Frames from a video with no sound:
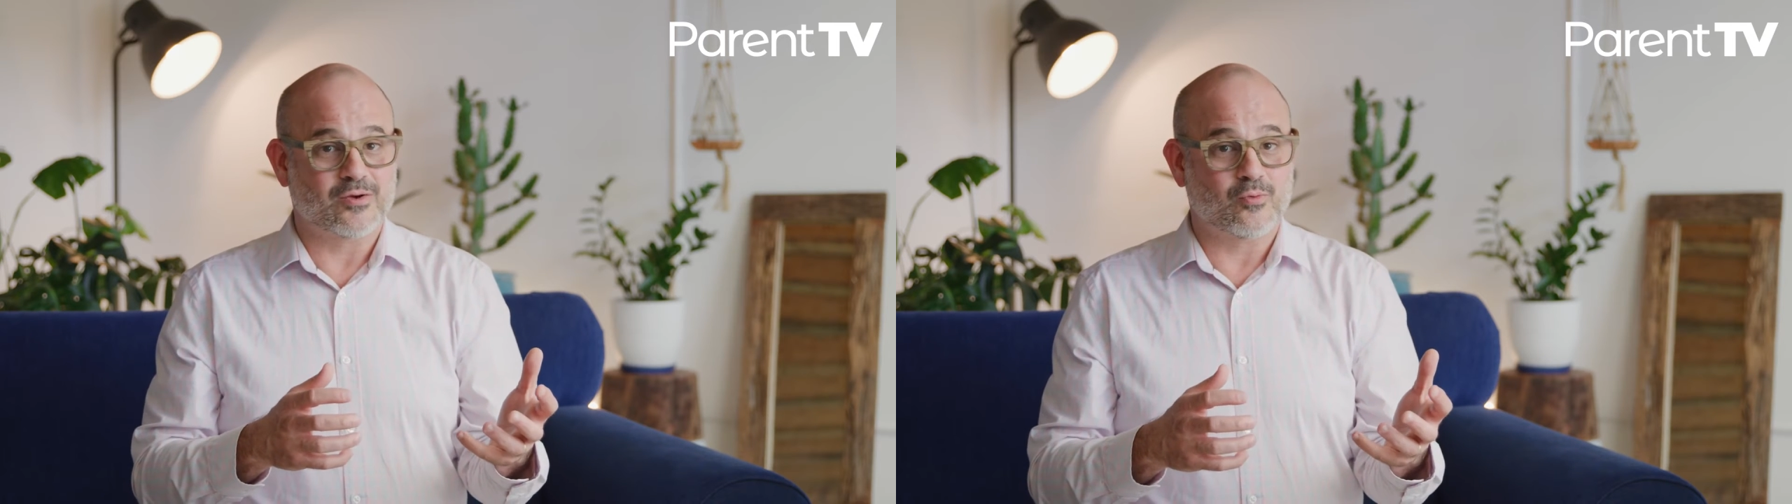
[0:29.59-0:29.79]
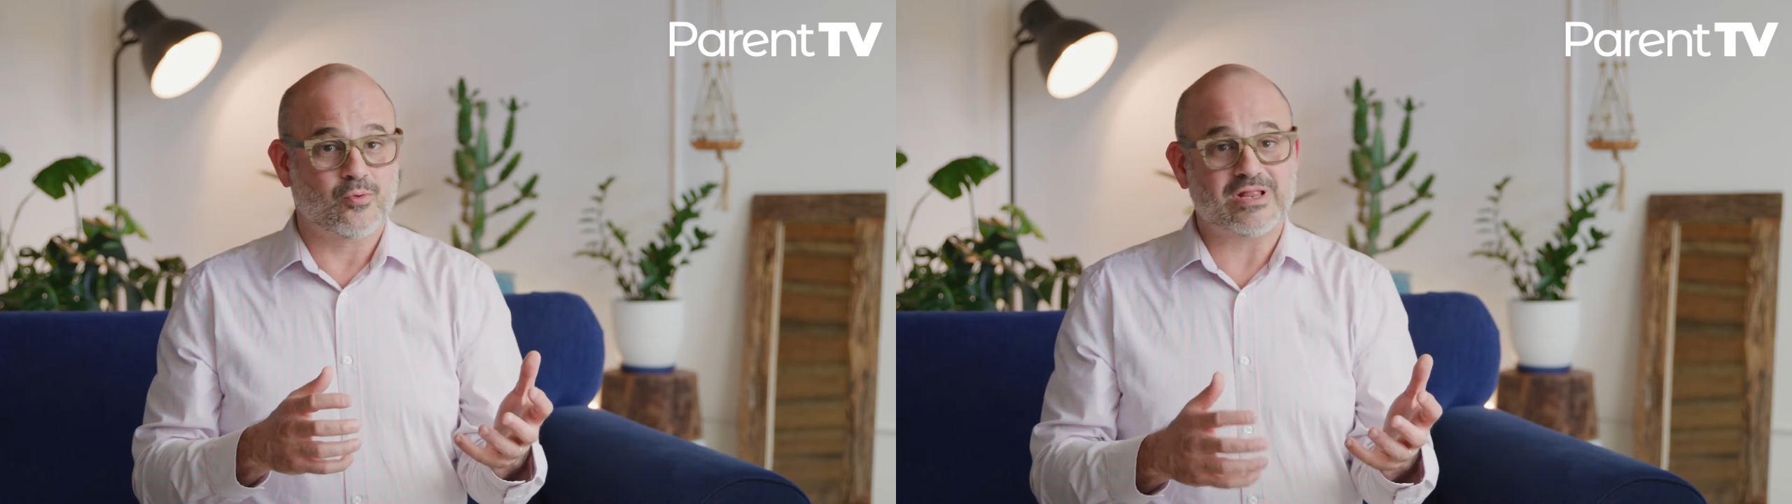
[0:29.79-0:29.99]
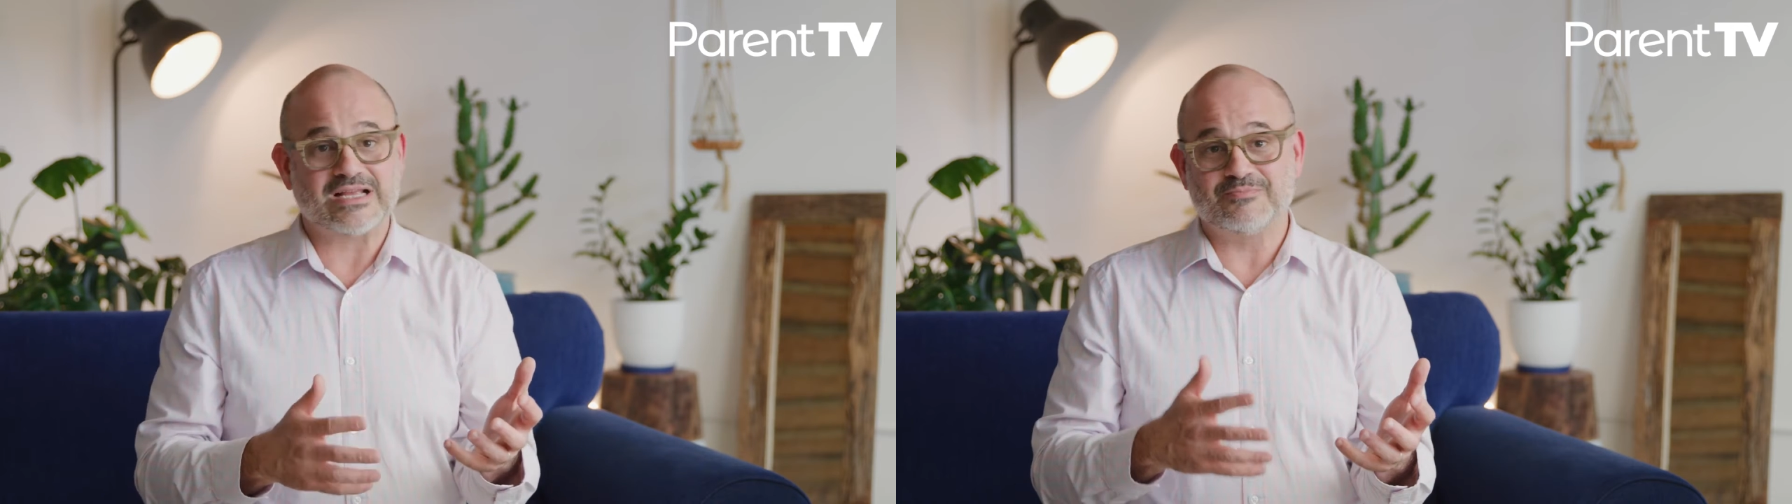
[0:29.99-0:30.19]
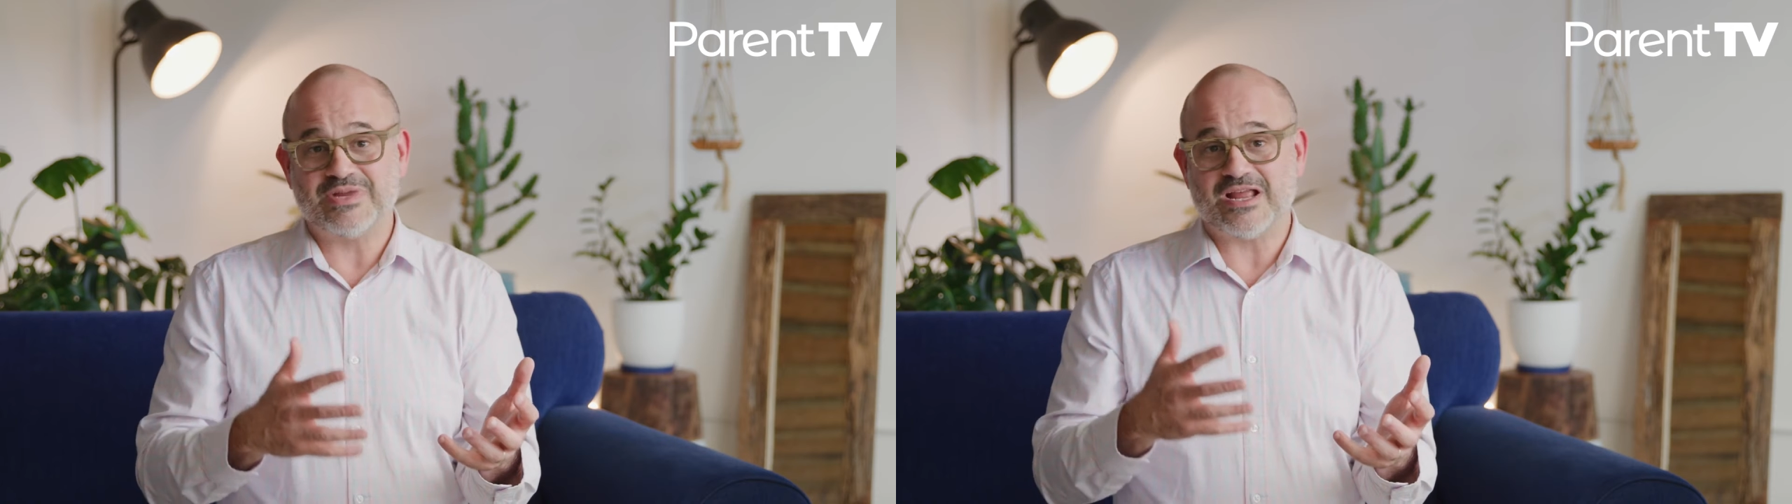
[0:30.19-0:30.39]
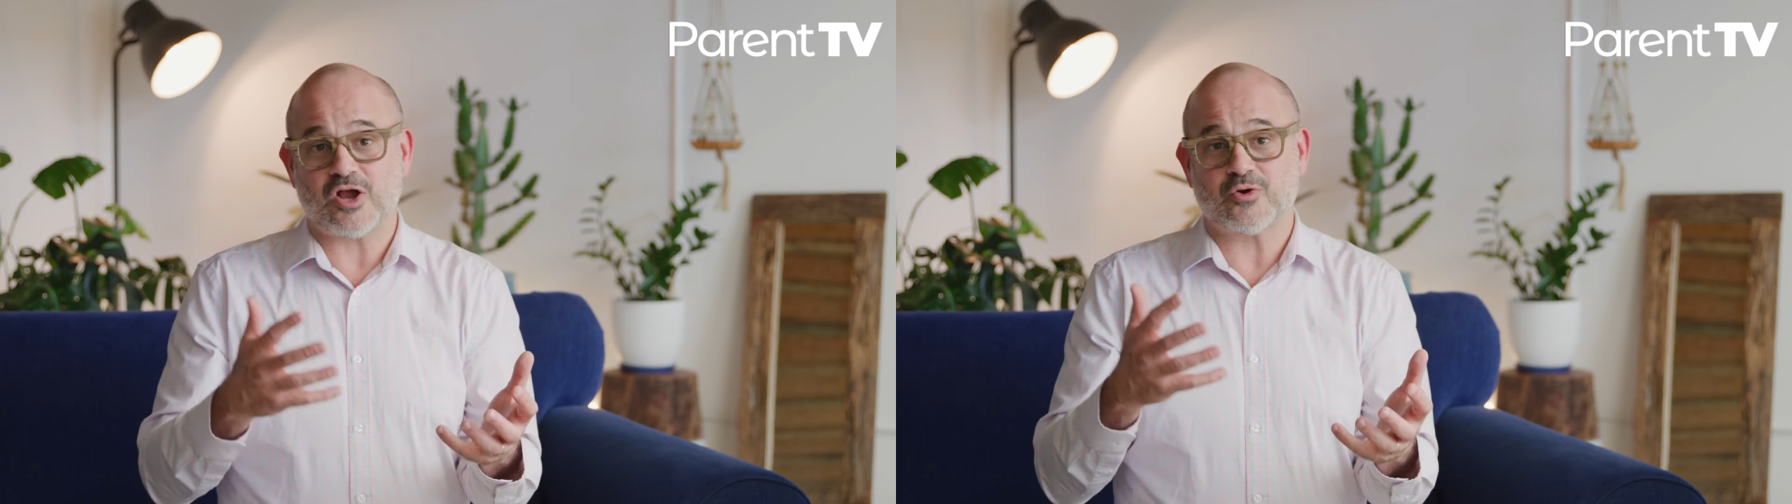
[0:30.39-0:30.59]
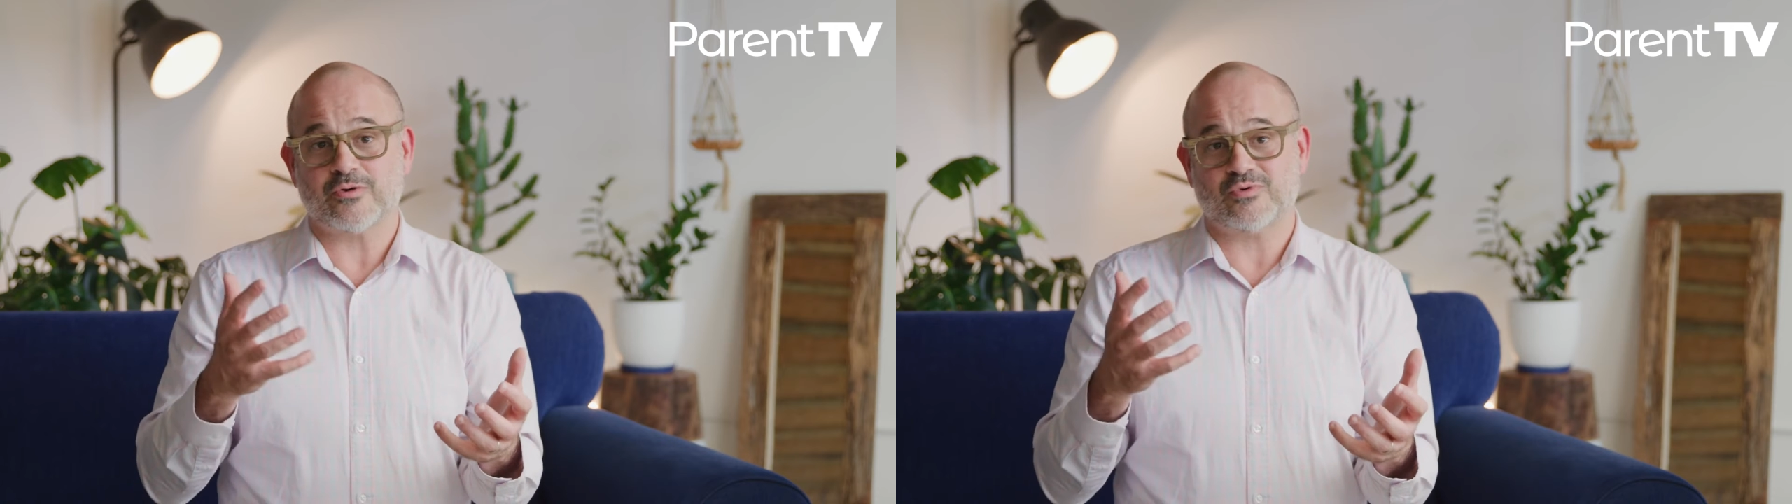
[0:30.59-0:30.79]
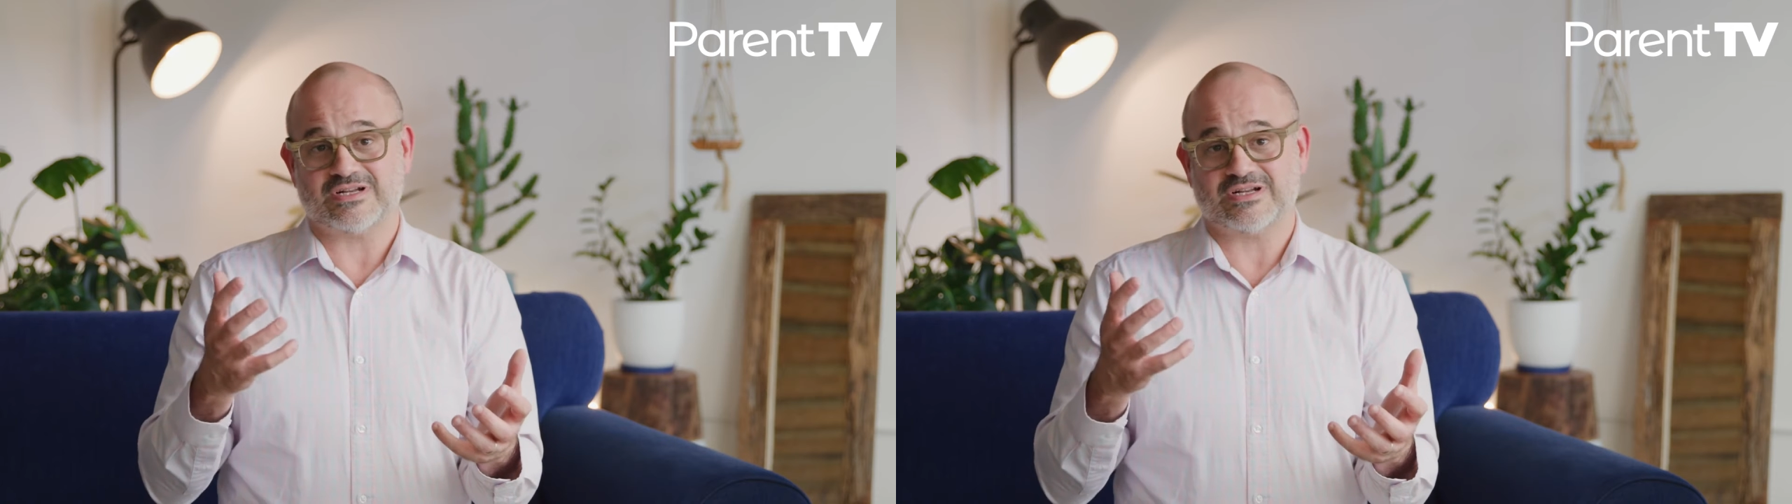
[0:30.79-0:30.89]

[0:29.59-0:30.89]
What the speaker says: will I be hungry when